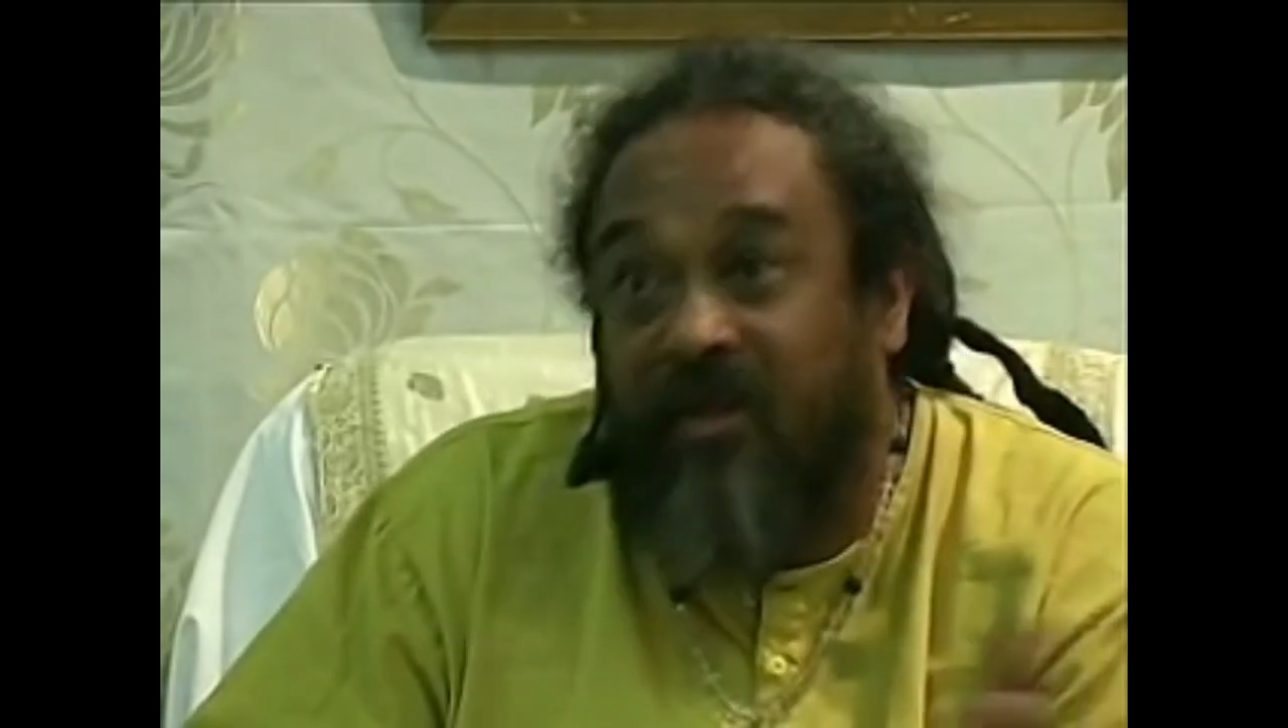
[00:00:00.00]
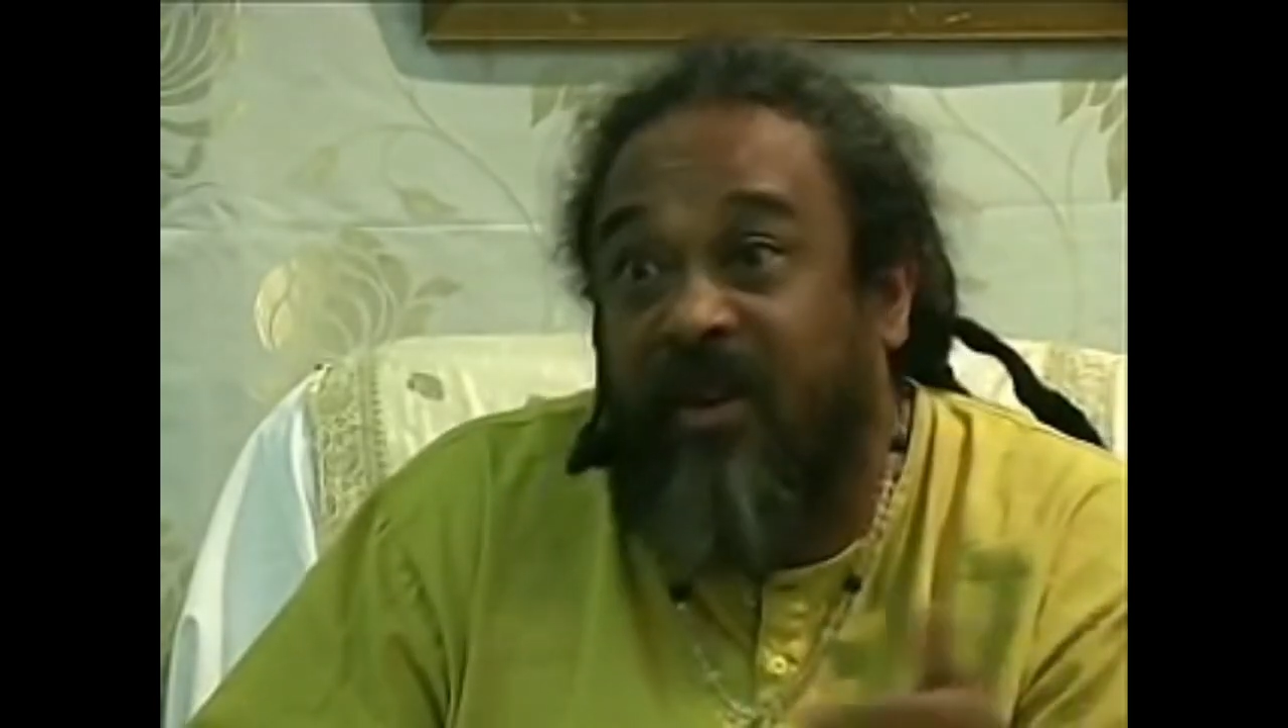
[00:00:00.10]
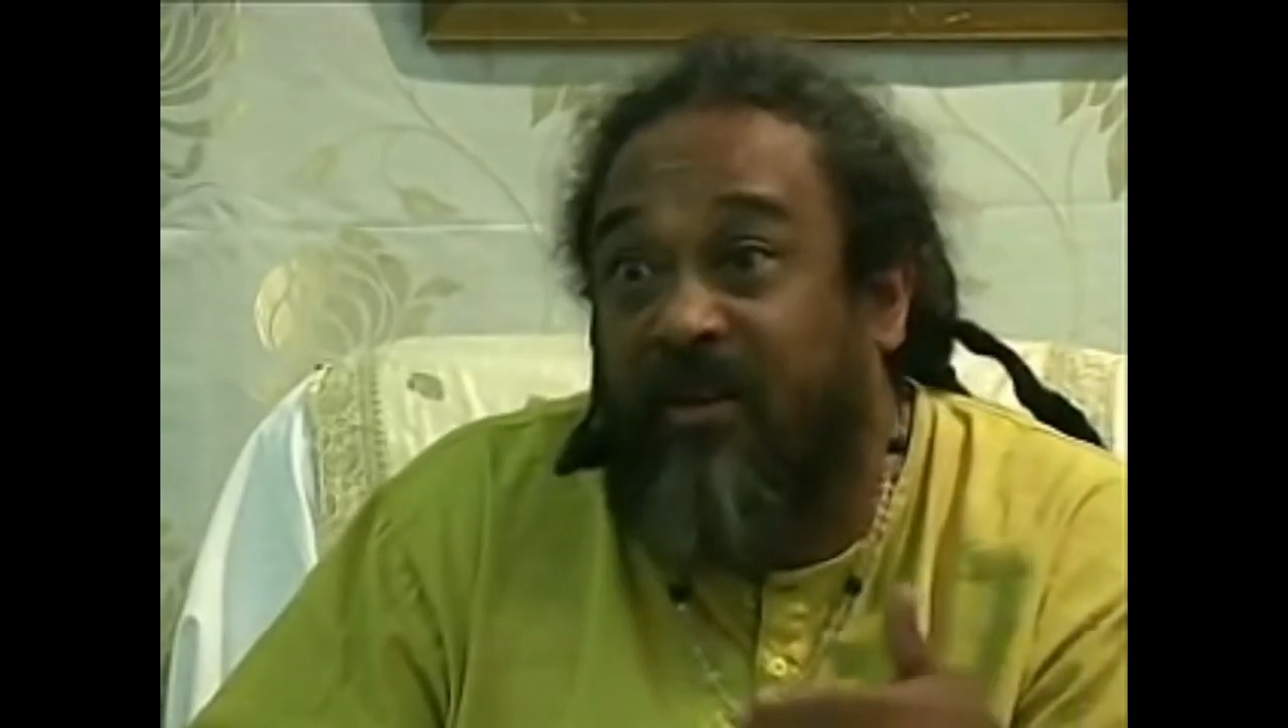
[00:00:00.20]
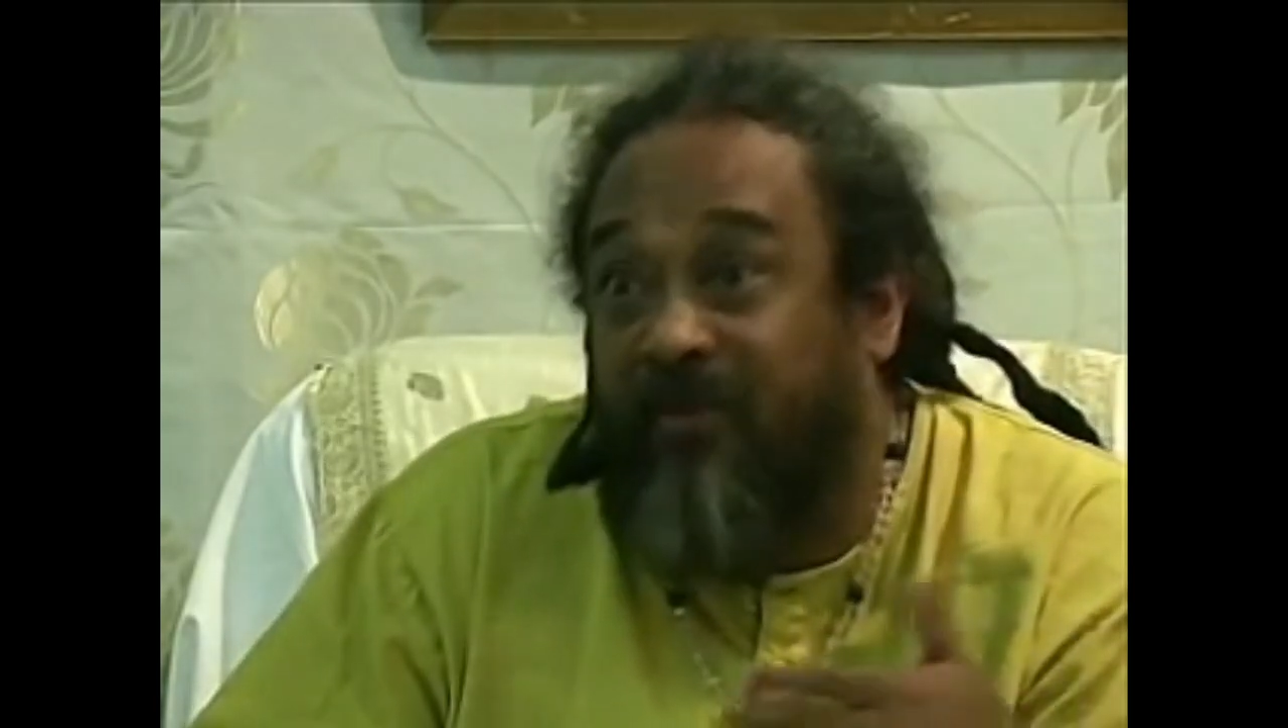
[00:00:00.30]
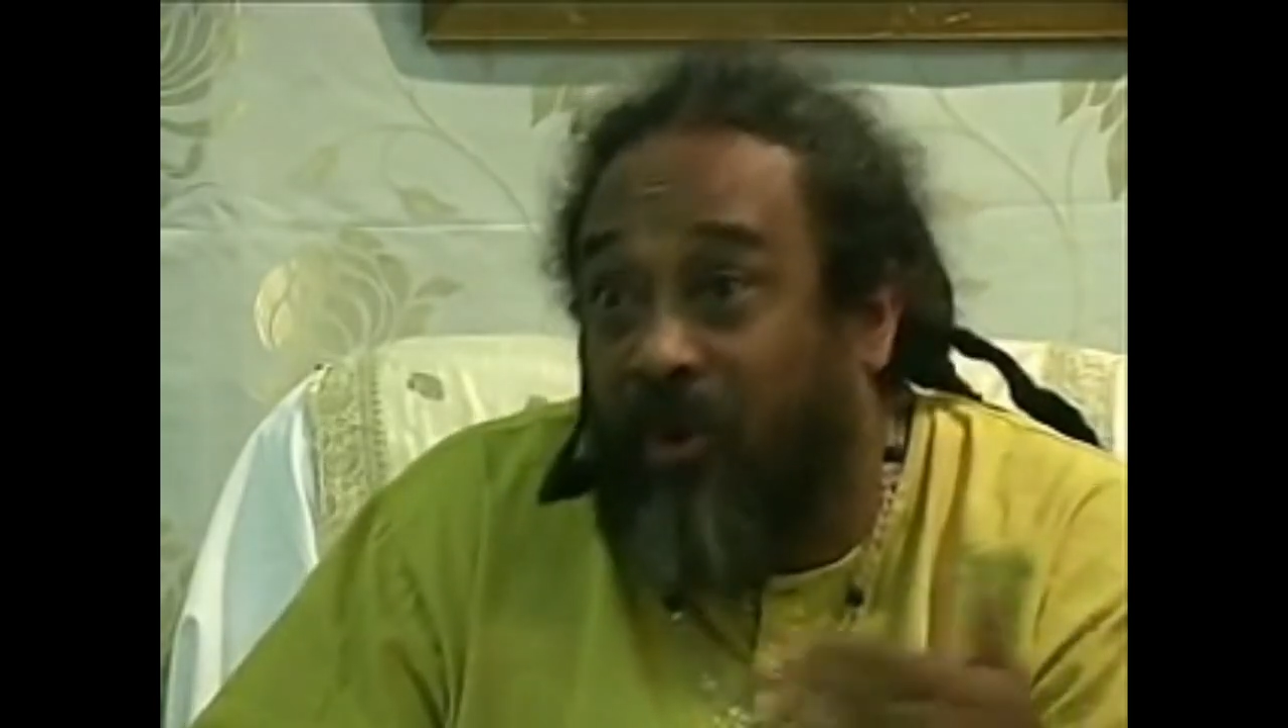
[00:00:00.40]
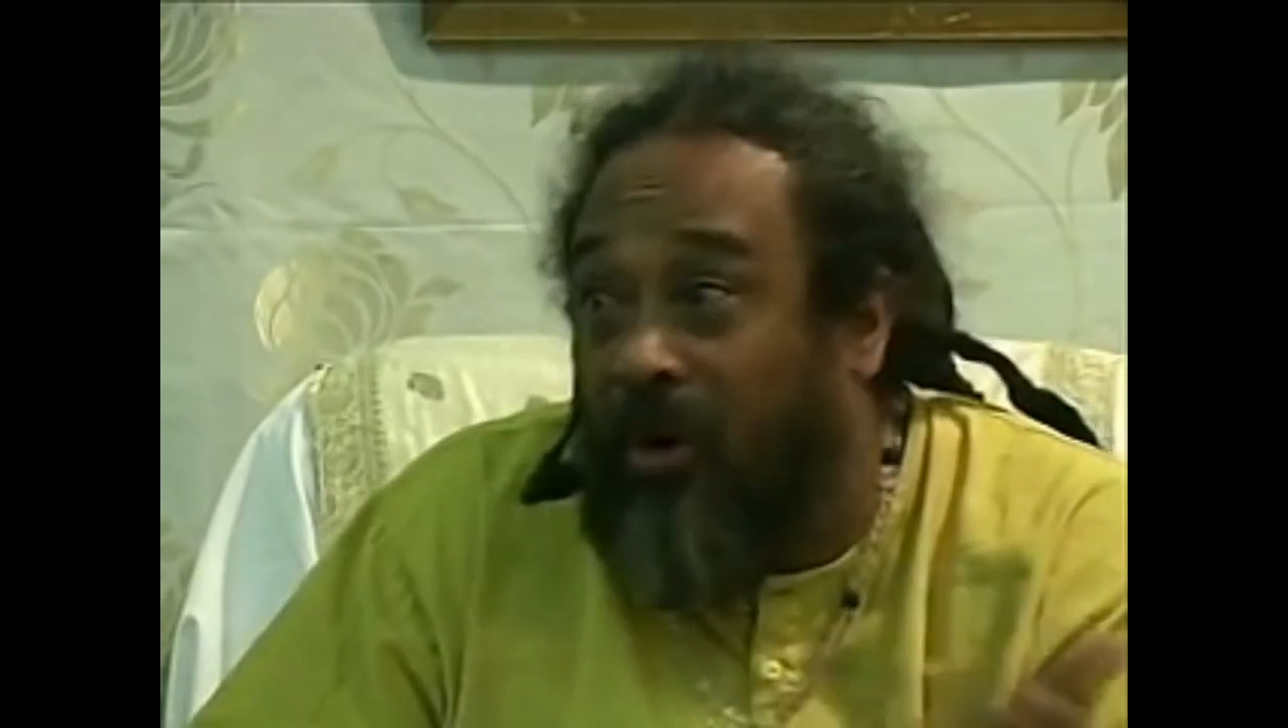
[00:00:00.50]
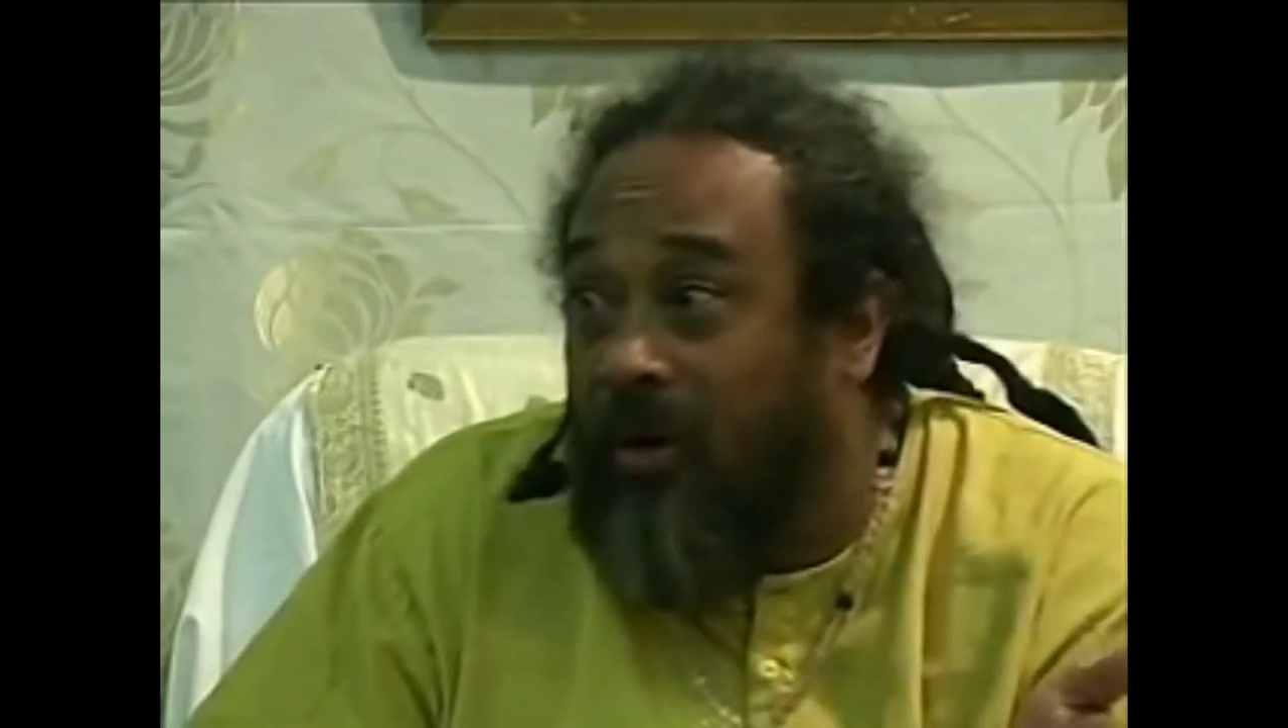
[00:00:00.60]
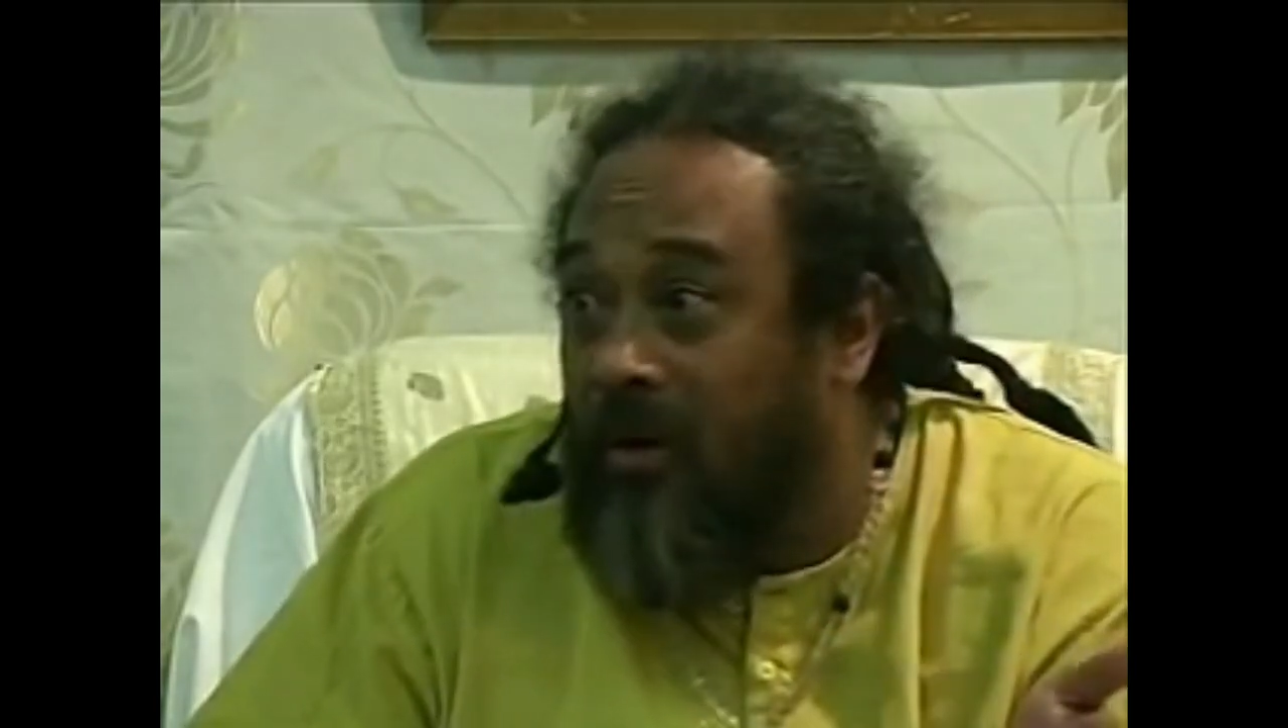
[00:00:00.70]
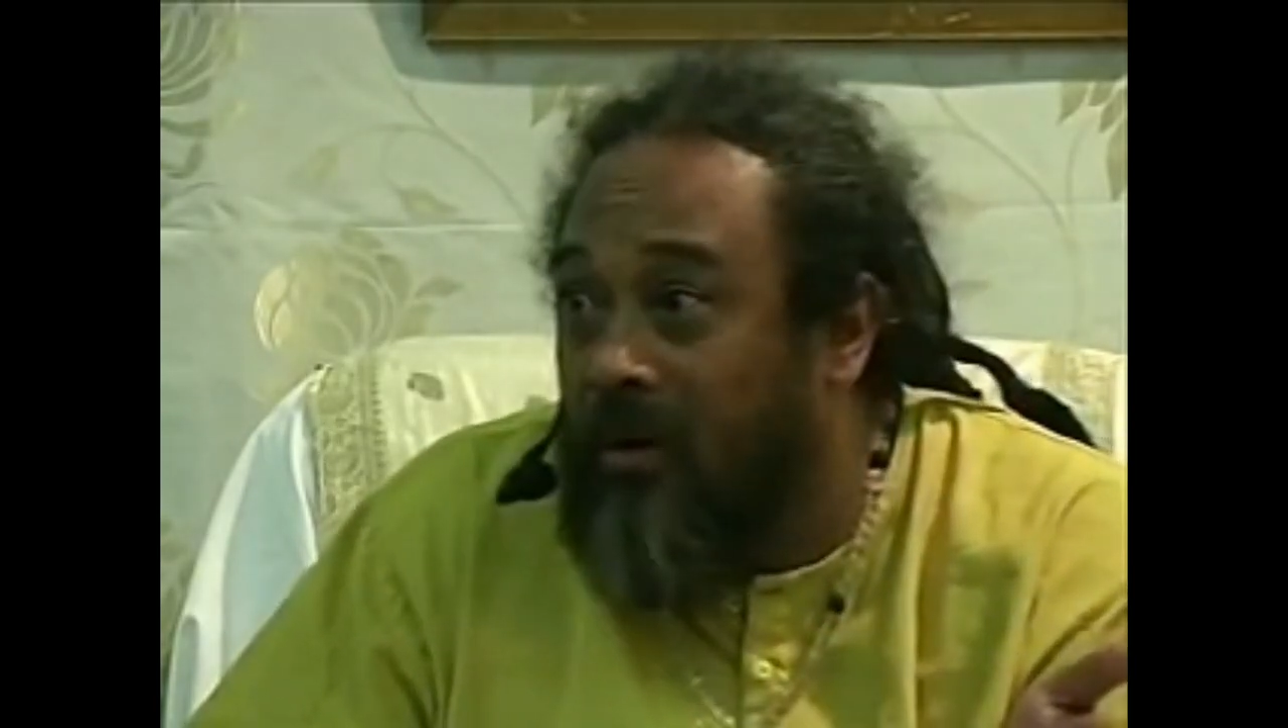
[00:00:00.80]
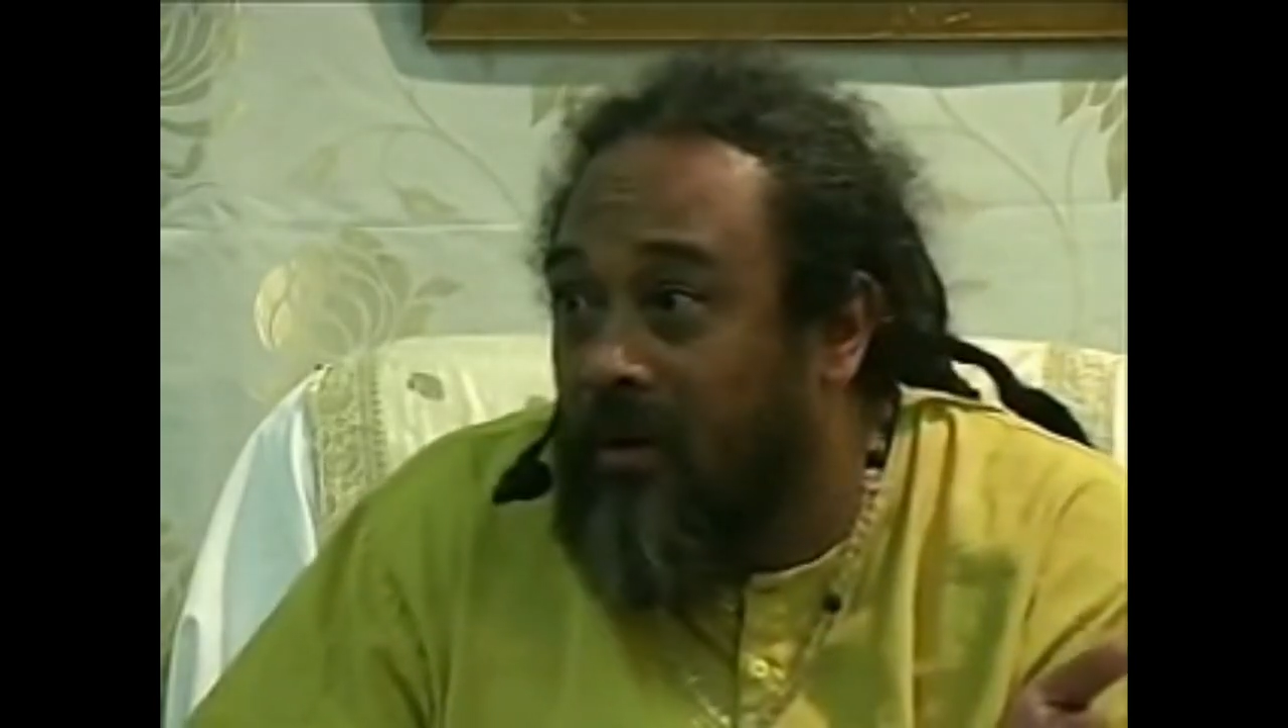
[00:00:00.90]
it's already
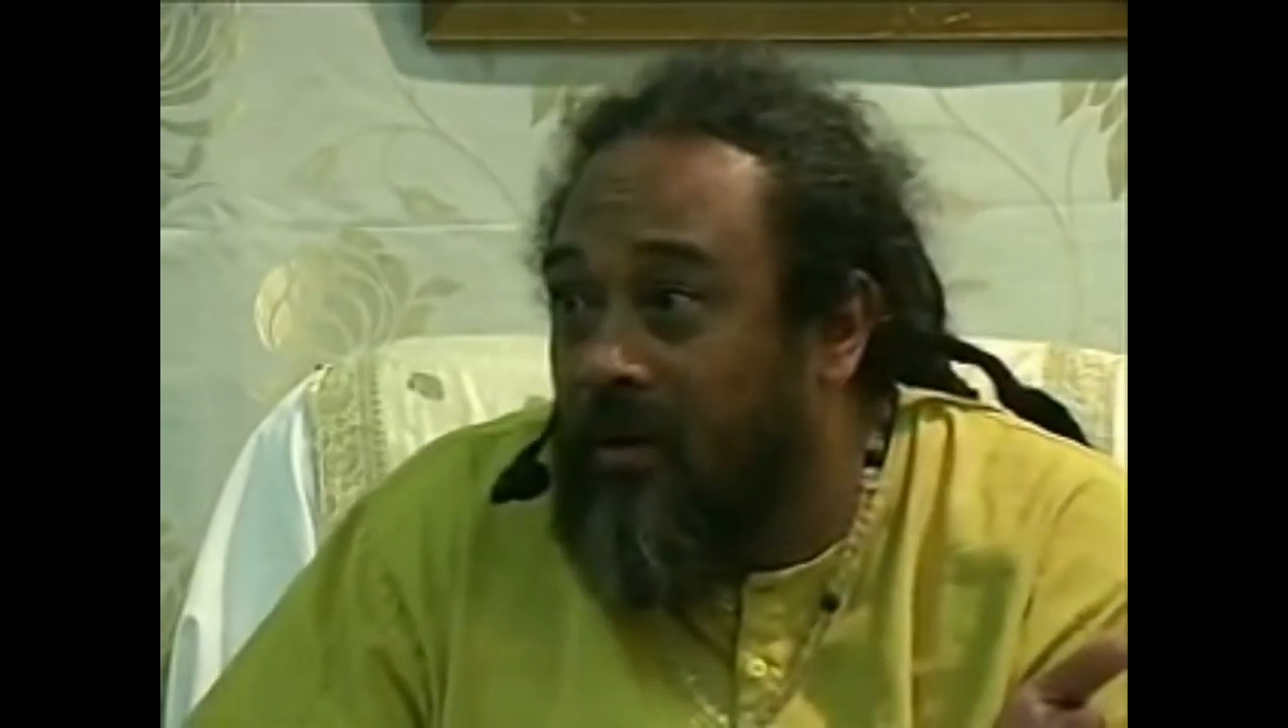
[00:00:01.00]
full